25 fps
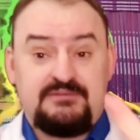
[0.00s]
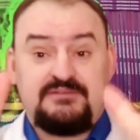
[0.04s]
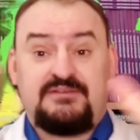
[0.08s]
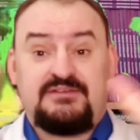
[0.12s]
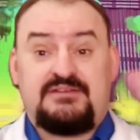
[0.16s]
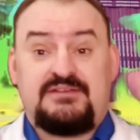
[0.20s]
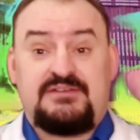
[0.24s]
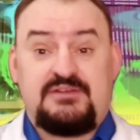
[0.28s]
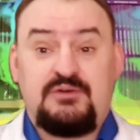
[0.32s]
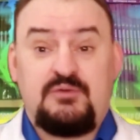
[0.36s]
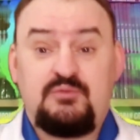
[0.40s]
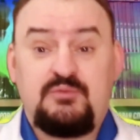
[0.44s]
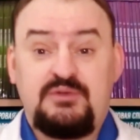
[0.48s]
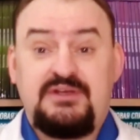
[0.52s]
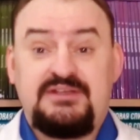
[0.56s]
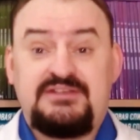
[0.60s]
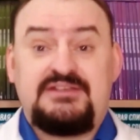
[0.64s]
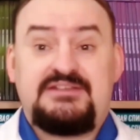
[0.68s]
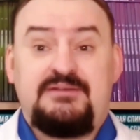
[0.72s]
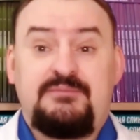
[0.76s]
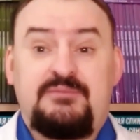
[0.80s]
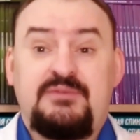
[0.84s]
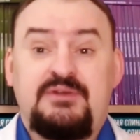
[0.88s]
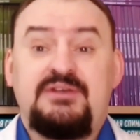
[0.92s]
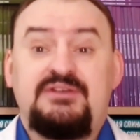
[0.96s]
So
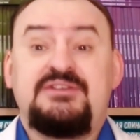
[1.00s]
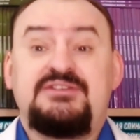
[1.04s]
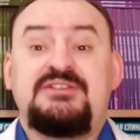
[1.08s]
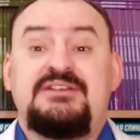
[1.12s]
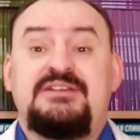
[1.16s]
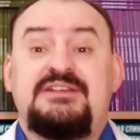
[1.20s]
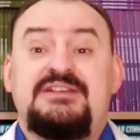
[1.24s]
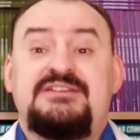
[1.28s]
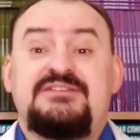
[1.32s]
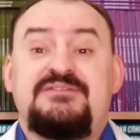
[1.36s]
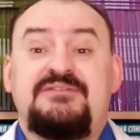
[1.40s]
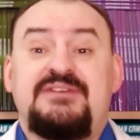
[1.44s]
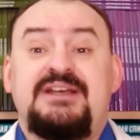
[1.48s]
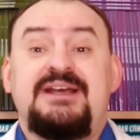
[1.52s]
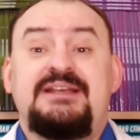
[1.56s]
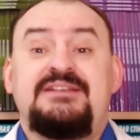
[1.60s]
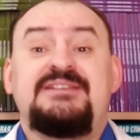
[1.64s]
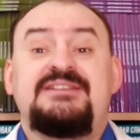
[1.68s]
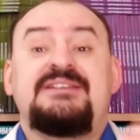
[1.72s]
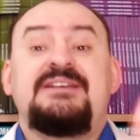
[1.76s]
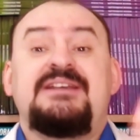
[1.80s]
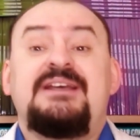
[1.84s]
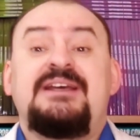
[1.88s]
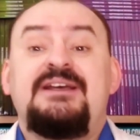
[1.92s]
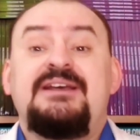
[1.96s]
once a person is
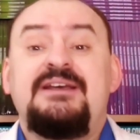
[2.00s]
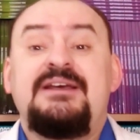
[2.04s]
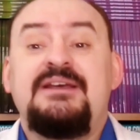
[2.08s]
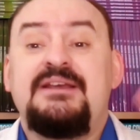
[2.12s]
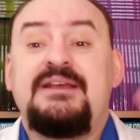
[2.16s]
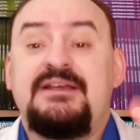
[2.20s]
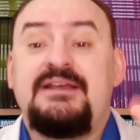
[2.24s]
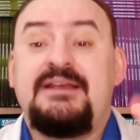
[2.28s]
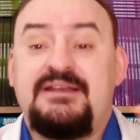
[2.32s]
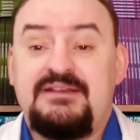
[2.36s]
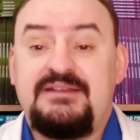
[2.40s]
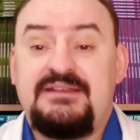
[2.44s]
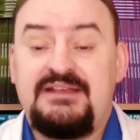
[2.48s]
vaccinated,